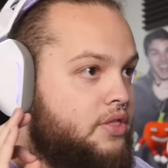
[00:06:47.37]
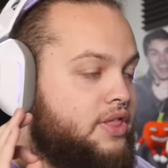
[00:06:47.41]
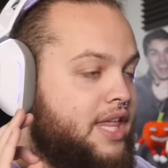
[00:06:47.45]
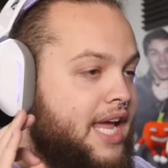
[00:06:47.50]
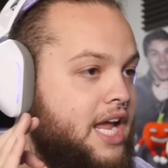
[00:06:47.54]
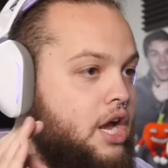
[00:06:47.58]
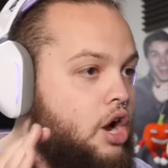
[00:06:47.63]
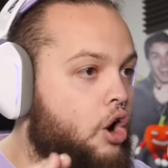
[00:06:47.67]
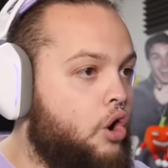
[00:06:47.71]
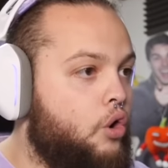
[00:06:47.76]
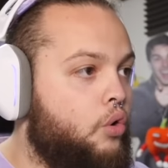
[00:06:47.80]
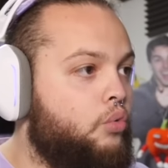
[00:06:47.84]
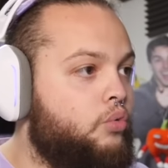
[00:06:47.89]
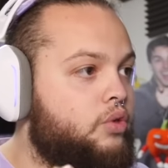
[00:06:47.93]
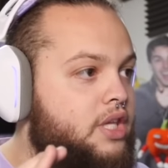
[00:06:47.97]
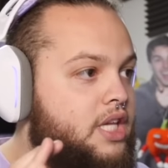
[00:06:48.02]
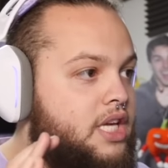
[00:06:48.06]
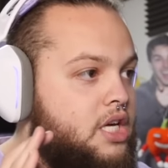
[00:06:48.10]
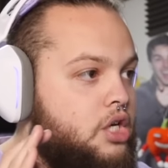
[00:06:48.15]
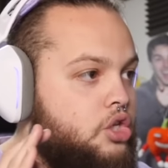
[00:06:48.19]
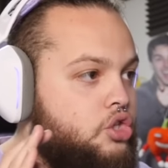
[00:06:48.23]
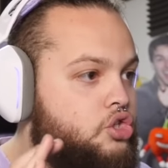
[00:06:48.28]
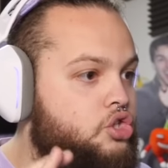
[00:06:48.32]
they
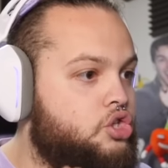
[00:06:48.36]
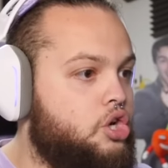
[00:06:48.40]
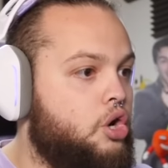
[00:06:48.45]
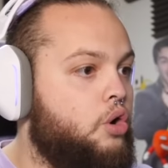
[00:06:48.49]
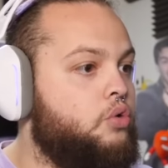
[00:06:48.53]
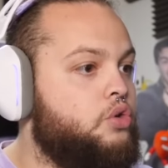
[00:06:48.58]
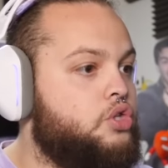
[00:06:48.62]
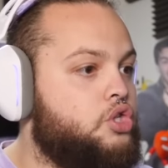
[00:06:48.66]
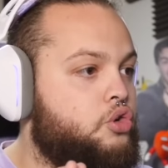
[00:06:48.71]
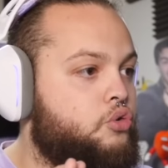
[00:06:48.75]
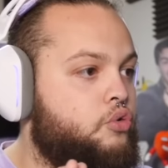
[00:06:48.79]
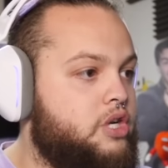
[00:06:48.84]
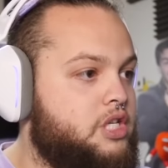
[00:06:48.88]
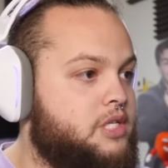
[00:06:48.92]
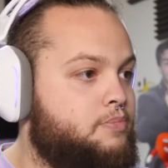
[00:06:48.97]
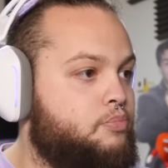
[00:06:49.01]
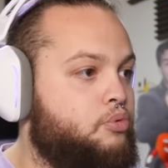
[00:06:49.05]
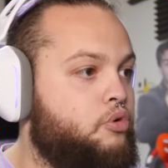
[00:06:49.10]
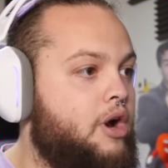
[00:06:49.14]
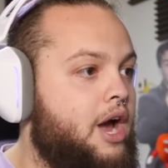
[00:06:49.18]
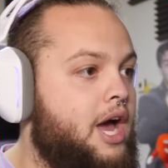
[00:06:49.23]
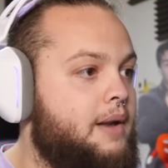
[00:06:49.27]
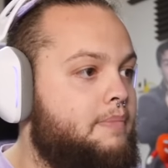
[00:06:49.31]
only chose Chris
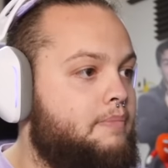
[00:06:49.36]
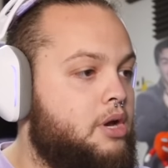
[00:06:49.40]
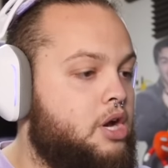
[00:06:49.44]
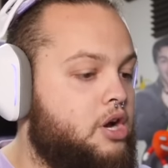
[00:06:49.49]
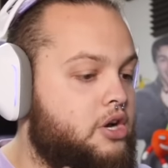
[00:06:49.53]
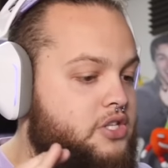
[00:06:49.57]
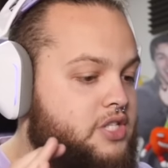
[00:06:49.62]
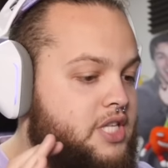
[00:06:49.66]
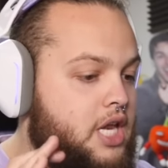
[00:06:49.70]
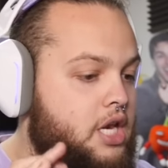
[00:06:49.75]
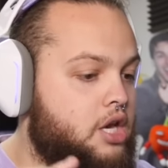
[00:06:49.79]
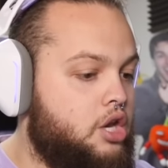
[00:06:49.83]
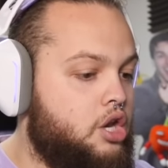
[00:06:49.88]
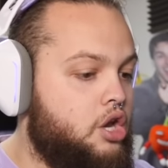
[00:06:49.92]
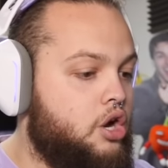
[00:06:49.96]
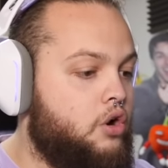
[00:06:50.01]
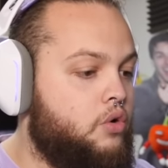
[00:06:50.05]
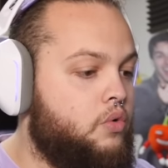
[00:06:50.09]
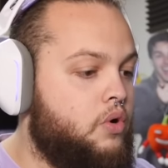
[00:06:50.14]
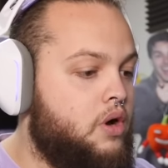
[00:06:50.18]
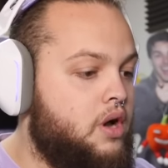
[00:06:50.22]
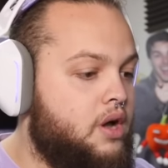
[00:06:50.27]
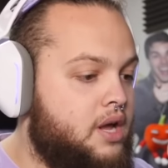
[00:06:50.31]
Pratt because they
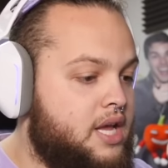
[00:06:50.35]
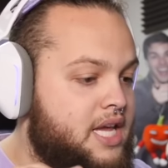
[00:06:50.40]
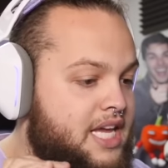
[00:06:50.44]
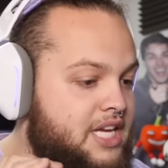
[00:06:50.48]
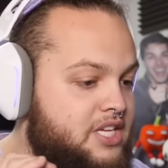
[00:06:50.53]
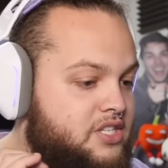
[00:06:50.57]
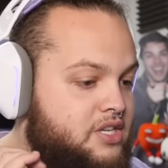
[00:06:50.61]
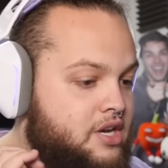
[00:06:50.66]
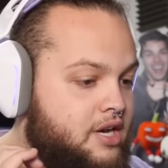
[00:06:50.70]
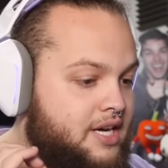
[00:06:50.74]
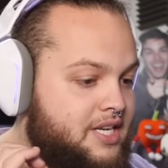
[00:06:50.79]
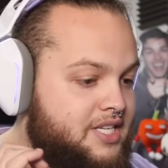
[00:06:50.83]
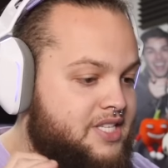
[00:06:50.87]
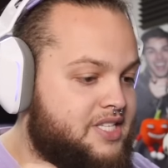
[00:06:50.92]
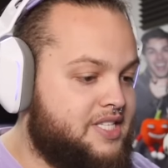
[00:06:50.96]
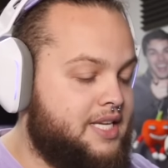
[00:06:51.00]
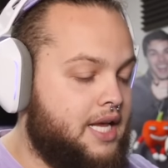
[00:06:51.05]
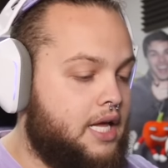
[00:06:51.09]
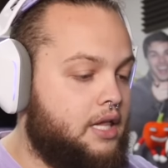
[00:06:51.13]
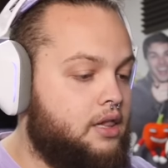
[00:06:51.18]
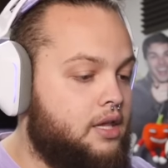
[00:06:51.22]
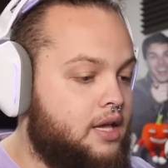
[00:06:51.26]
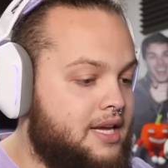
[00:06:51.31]
know he's gonna
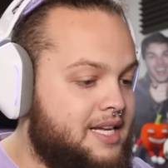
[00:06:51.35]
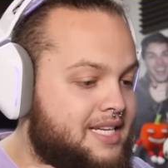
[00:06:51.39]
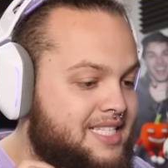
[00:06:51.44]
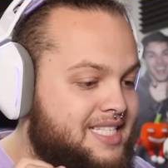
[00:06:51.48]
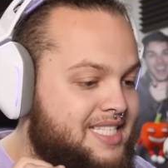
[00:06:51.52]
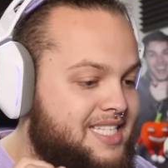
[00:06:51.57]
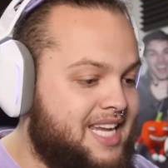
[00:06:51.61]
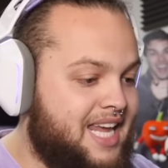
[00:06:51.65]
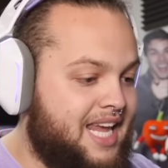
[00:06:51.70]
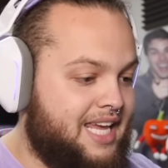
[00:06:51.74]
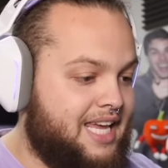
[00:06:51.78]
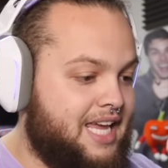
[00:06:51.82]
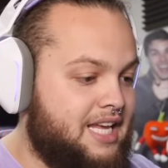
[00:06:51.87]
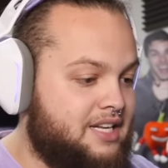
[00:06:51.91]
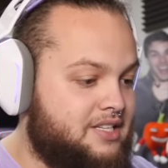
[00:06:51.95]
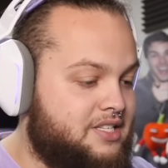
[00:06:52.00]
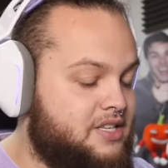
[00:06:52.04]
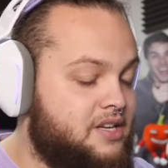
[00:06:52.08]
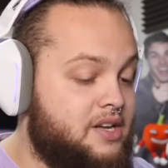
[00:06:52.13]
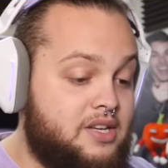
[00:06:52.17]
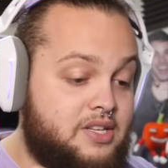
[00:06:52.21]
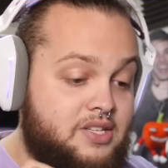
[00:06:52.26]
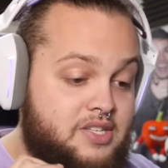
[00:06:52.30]
sell
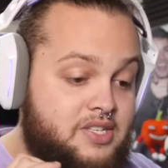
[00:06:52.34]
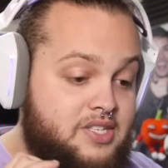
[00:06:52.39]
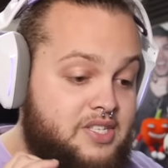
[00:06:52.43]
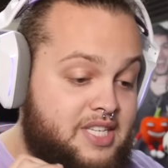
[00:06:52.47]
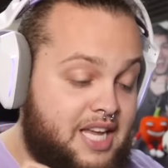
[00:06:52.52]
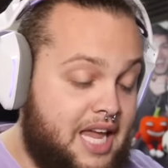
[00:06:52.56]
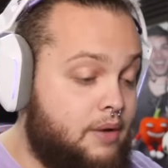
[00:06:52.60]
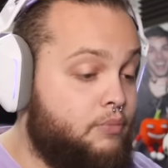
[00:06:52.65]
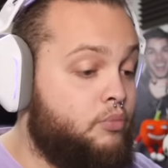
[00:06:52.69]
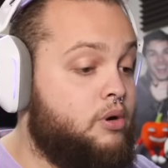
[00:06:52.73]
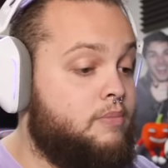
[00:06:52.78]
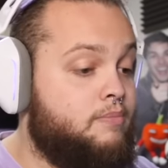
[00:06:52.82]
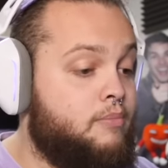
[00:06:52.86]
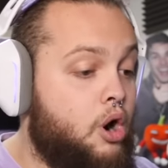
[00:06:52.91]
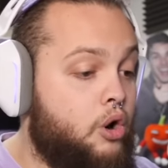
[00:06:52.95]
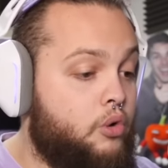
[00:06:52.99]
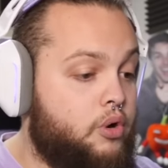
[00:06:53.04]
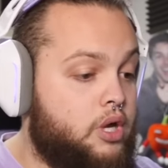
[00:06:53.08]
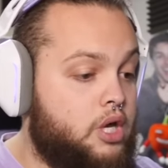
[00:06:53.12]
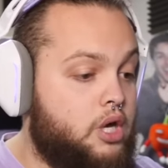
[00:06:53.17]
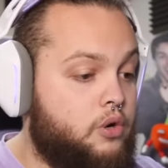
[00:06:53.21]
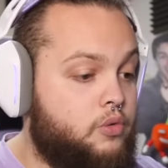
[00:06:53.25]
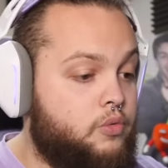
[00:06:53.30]
tickets. Same with
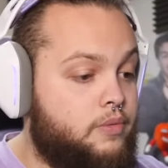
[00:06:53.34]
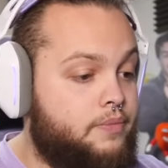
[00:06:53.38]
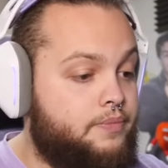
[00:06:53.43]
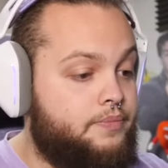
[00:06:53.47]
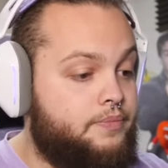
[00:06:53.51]
Mario.